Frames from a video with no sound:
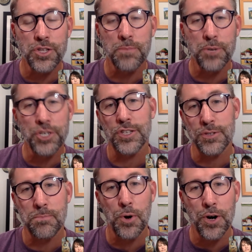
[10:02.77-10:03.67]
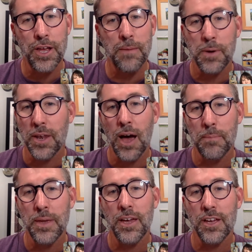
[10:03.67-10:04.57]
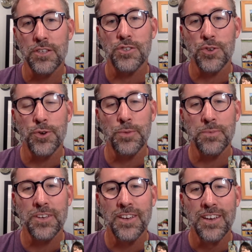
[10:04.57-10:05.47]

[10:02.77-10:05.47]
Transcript: the bush that's burning but not being consumed.